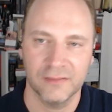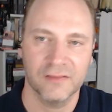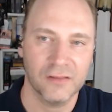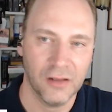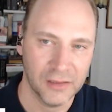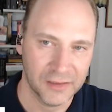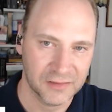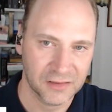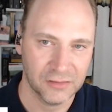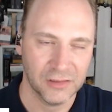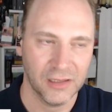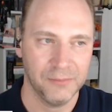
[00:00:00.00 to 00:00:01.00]
Installing
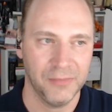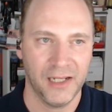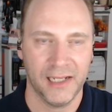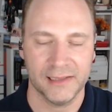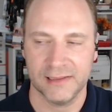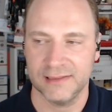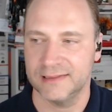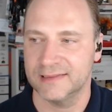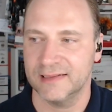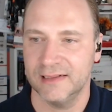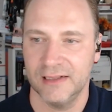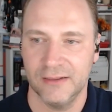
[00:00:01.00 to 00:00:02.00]
solar
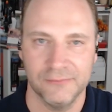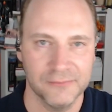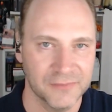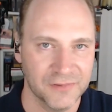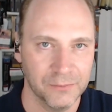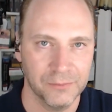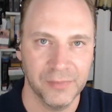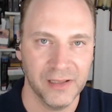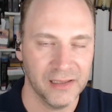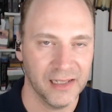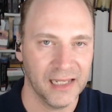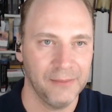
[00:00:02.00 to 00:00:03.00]
panels,
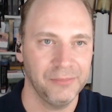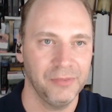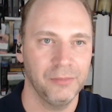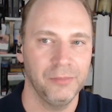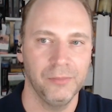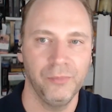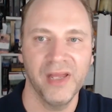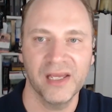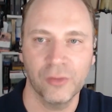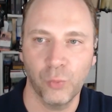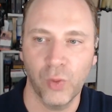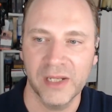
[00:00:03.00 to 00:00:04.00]
building up
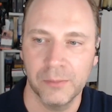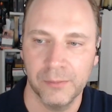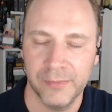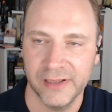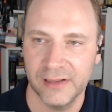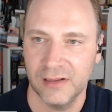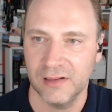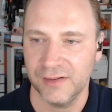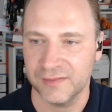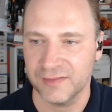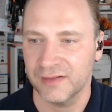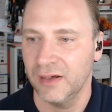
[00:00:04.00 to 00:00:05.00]
big
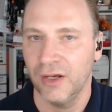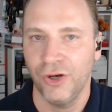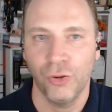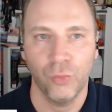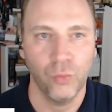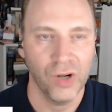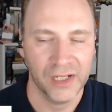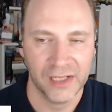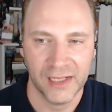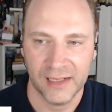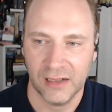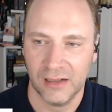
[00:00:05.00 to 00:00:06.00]
windmills,
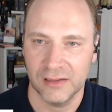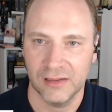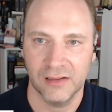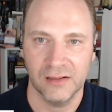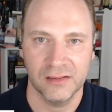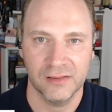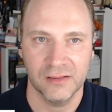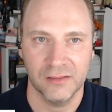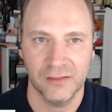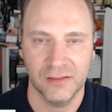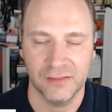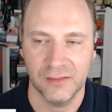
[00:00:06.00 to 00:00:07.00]
working on
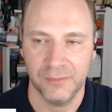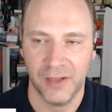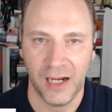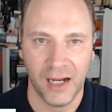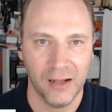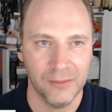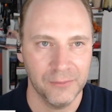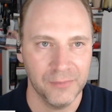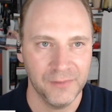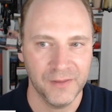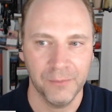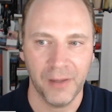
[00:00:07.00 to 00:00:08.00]
the
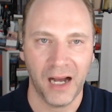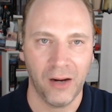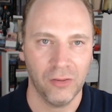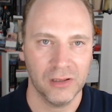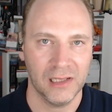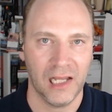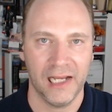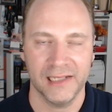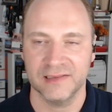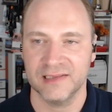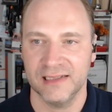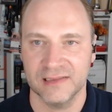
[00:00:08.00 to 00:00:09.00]
power
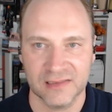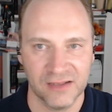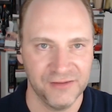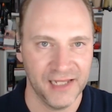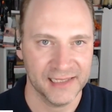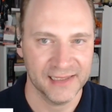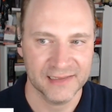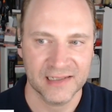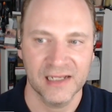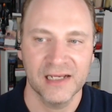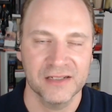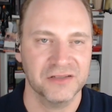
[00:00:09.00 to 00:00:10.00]
lines and stuff like
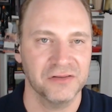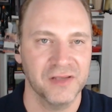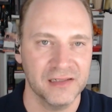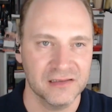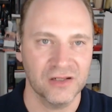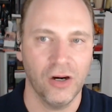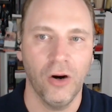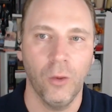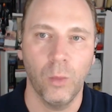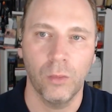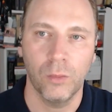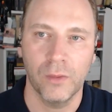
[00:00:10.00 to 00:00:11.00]
this. So that is
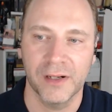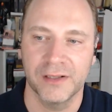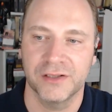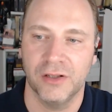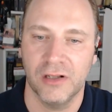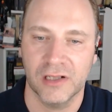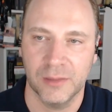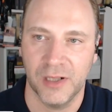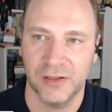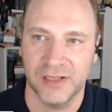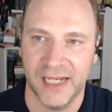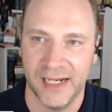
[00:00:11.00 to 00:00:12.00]
all what we're talking
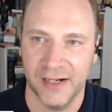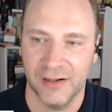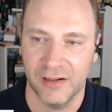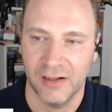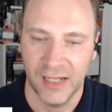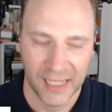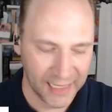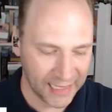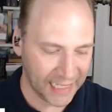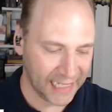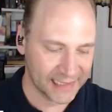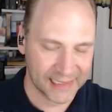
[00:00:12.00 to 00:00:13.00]
about here.
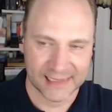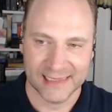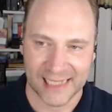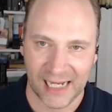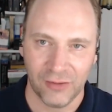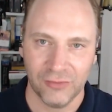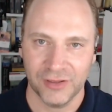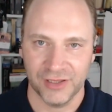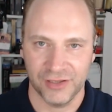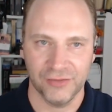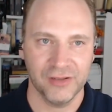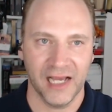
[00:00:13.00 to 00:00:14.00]
And now
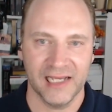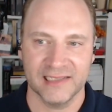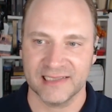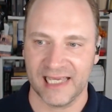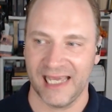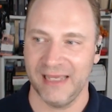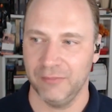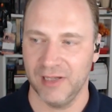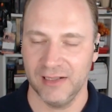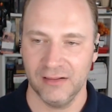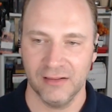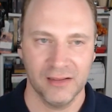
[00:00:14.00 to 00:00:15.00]
you guys came
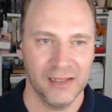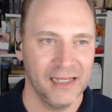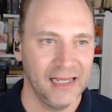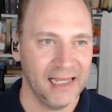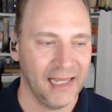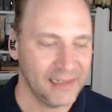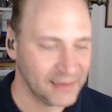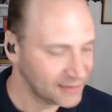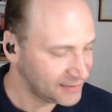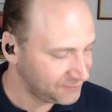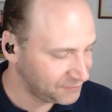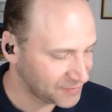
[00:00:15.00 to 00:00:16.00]
in, and
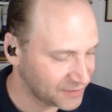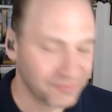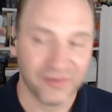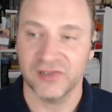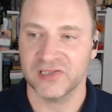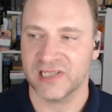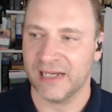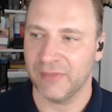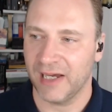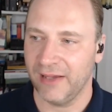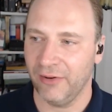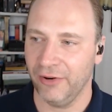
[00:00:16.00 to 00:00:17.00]
the first
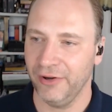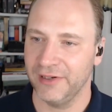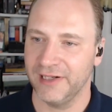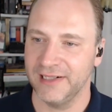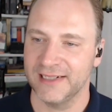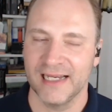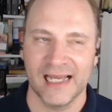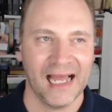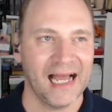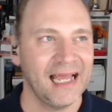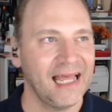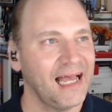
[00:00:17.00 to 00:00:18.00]
time I heard it,
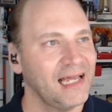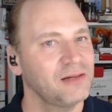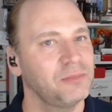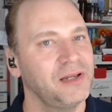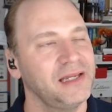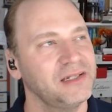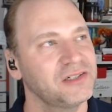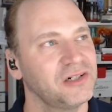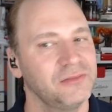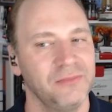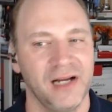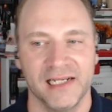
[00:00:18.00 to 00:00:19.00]
I had a
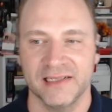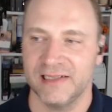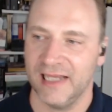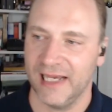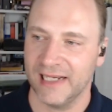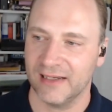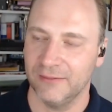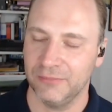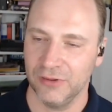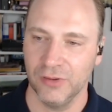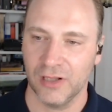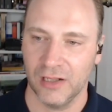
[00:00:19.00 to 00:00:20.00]
picture in mind, like
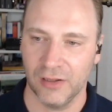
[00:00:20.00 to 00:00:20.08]
a blue